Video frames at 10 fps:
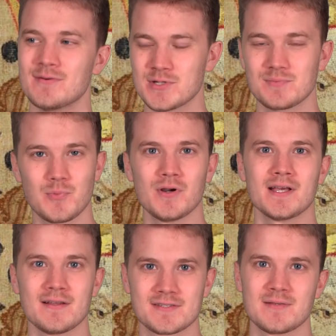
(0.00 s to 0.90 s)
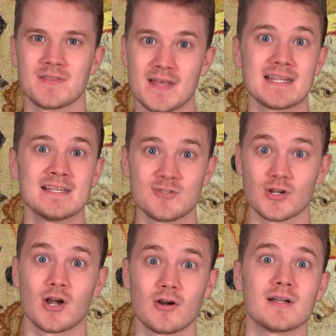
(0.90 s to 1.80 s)
I'm just pointing out something that is
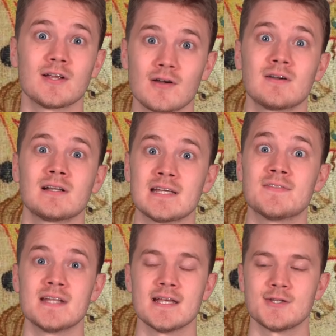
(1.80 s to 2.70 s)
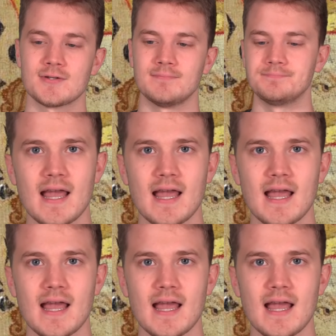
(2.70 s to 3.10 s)
occurring currently in the nation.